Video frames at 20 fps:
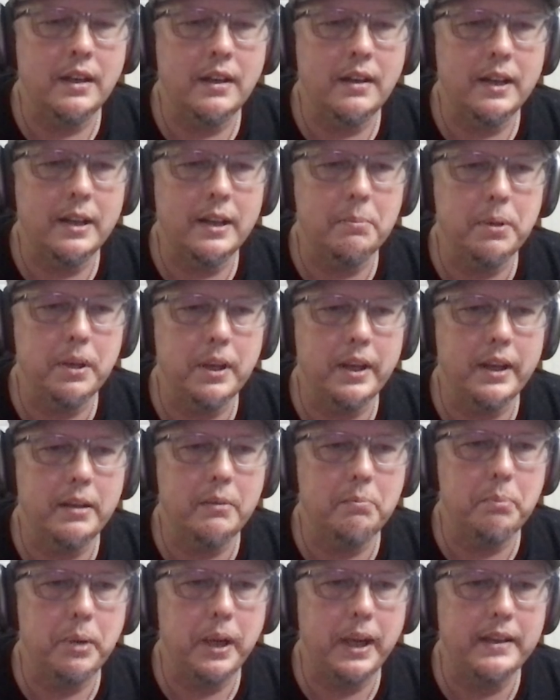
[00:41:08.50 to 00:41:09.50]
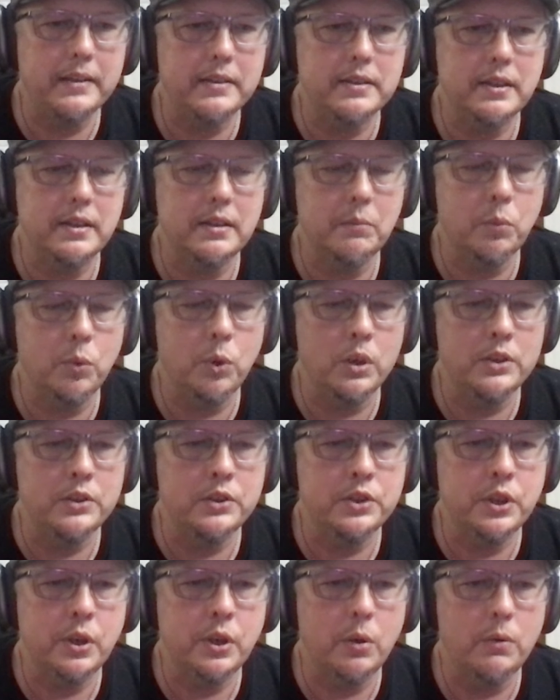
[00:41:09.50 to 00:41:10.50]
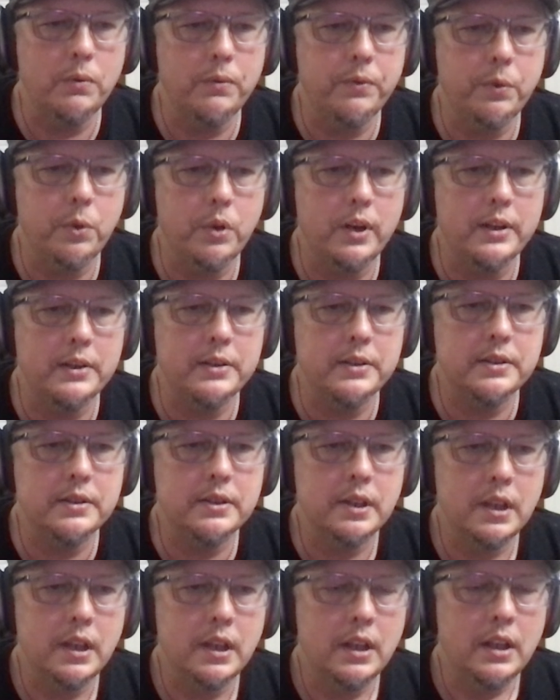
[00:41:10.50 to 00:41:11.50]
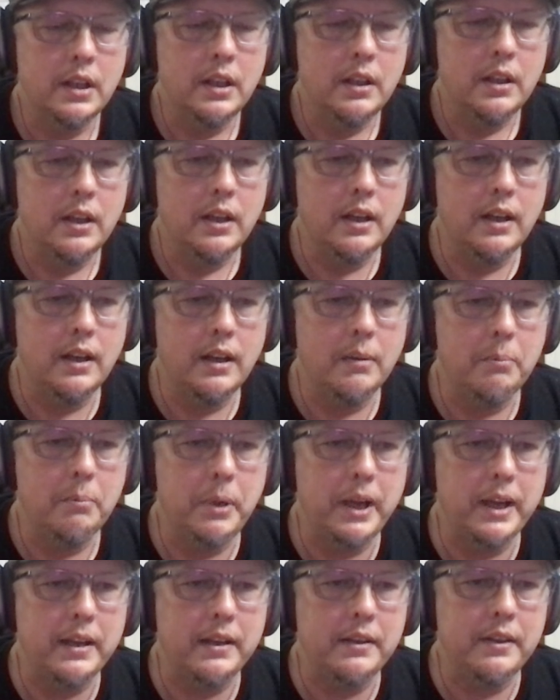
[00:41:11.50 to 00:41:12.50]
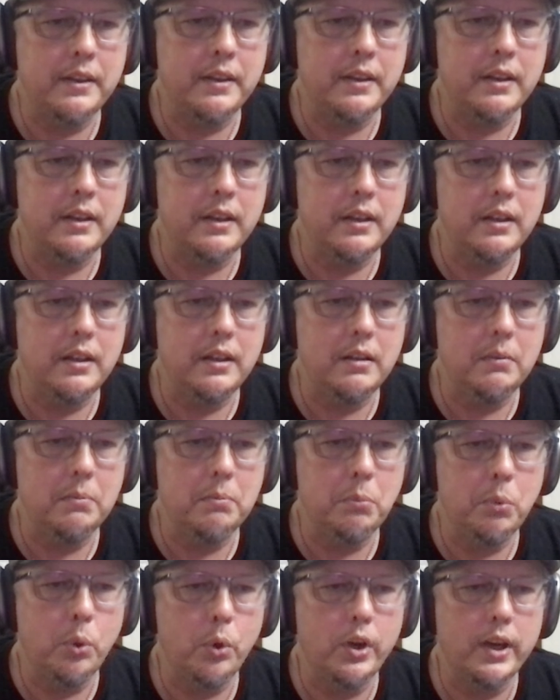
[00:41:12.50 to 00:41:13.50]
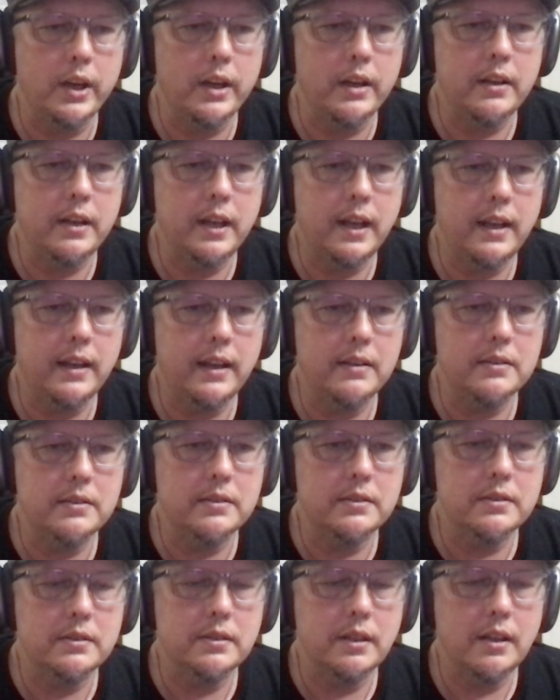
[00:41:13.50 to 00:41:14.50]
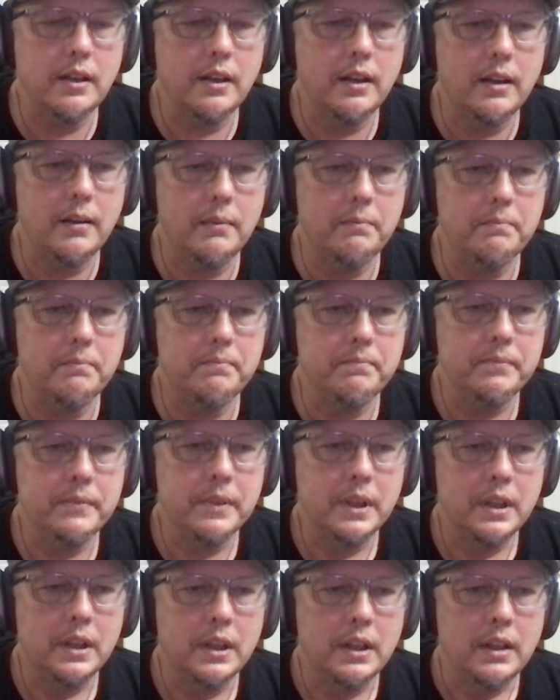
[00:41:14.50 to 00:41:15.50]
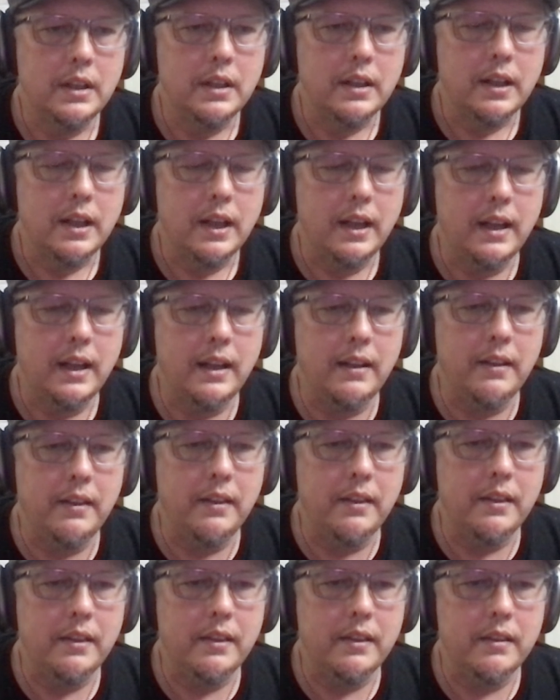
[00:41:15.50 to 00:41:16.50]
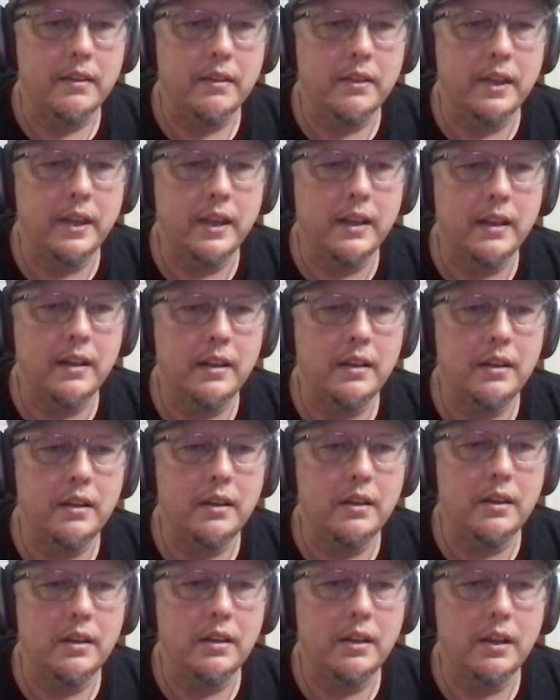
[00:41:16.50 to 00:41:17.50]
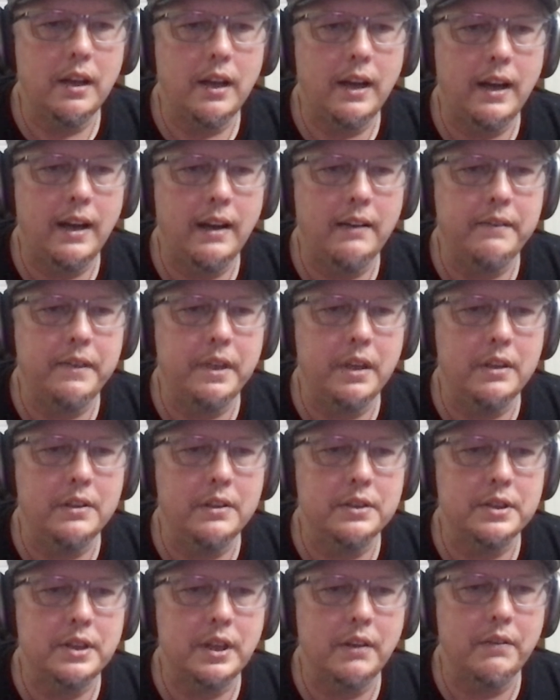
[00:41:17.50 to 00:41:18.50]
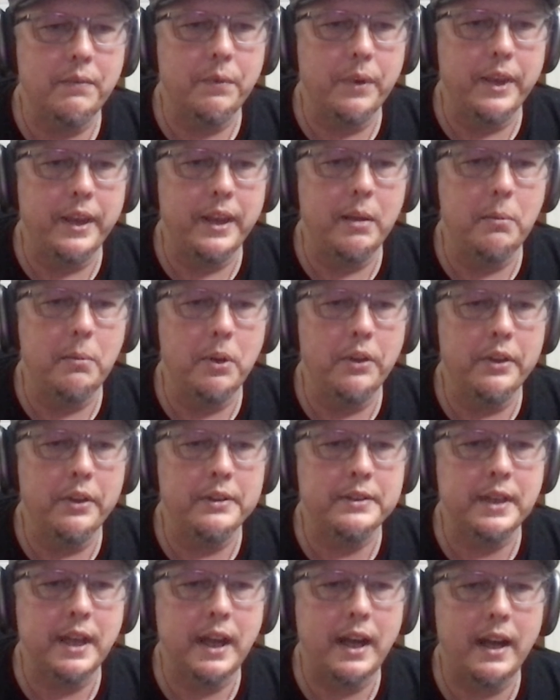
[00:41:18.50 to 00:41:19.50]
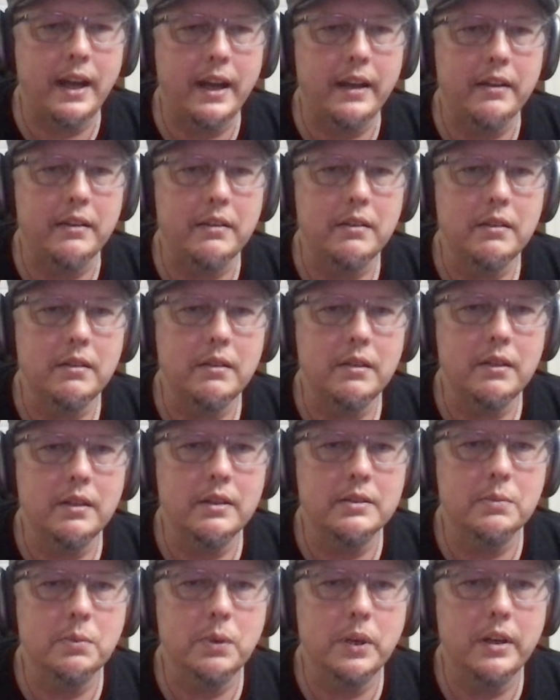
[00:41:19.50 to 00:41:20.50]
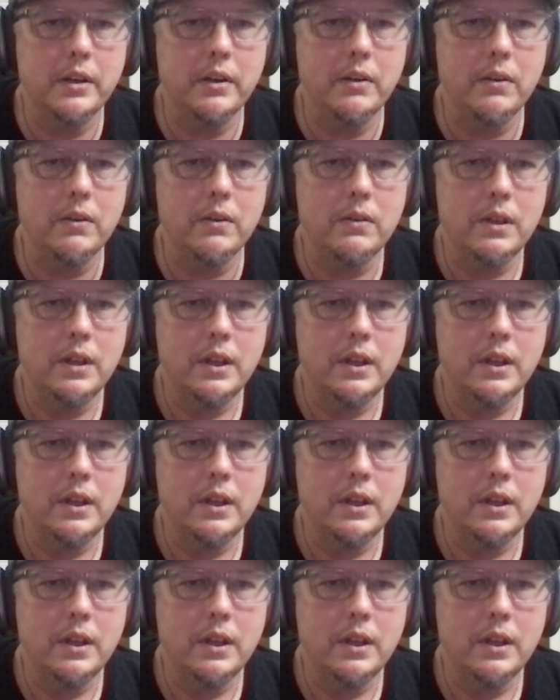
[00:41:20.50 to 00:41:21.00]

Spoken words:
He played bass at one show for us back in the Mordia days. And then I've done stuff with him on the side as well.